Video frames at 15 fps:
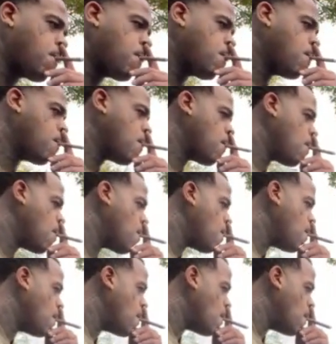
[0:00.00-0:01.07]

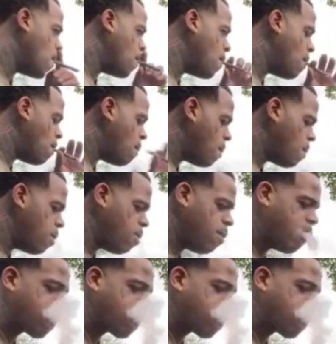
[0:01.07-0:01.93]
(silence)